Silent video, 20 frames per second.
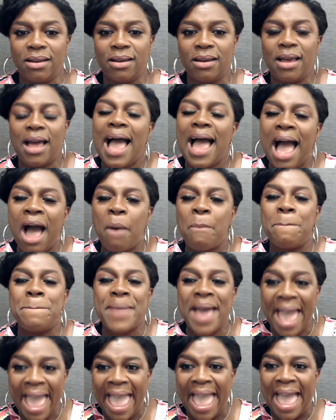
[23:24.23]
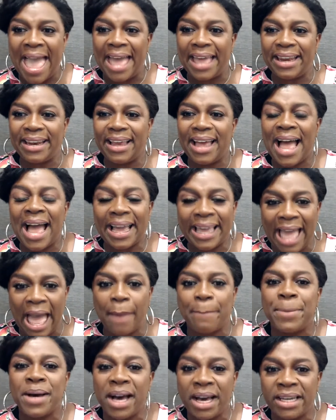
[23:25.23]
how bad I
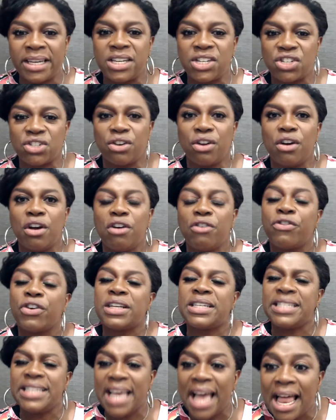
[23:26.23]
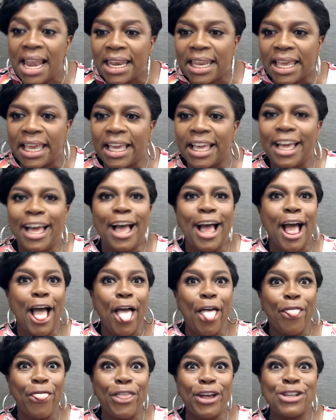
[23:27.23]
got punished for telling
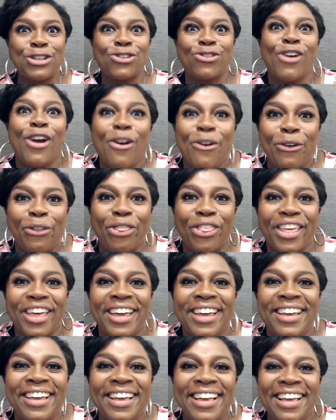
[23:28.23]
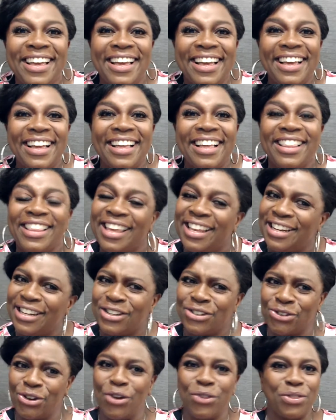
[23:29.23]
the truth. And the
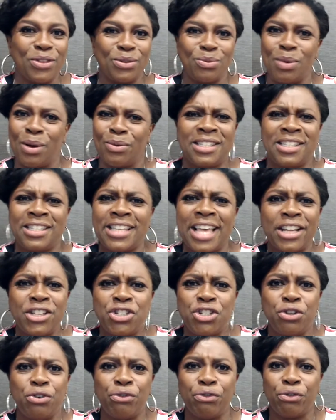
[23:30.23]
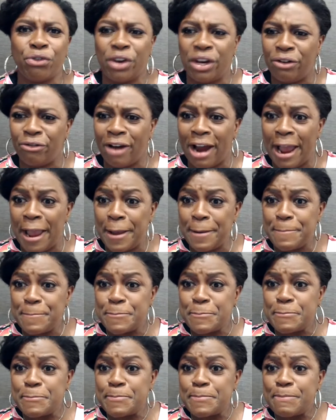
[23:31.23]
truth is what will set you free, right?
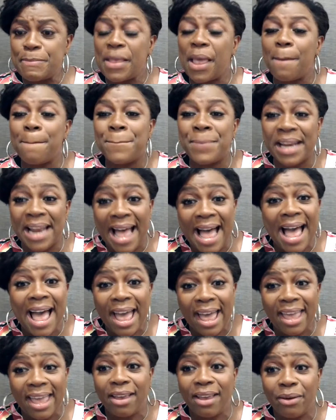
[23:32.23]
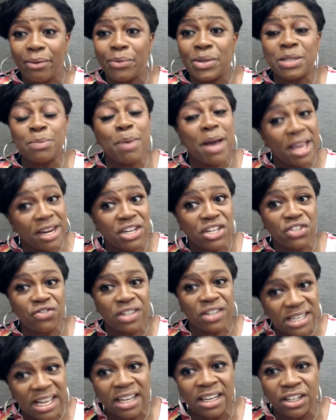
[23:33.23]
But I was punished
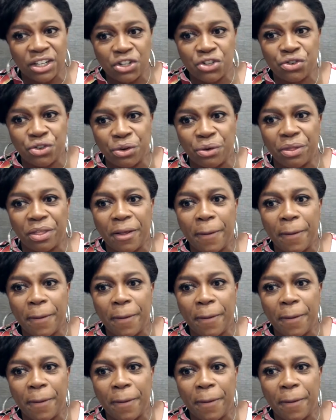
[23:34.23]
for telling the truth.